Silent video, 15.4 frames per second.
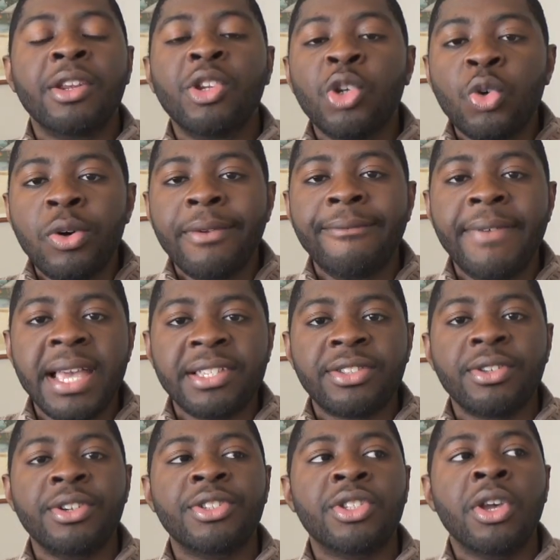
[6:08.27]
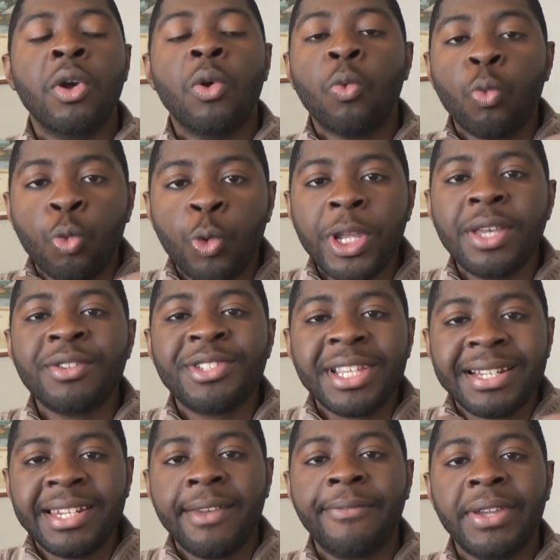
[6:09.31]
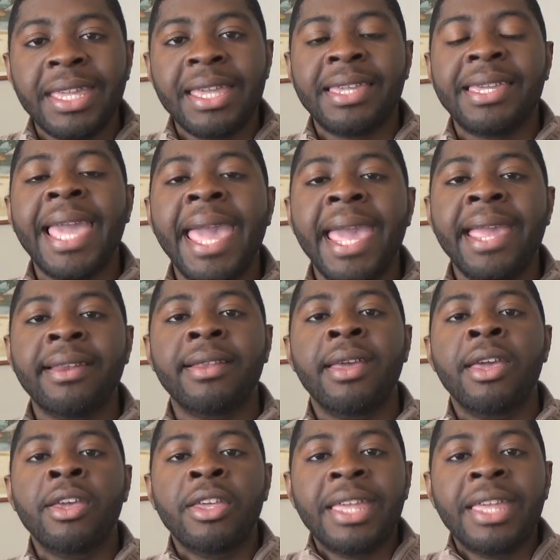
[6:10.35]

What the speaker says: new investors, real significant gain,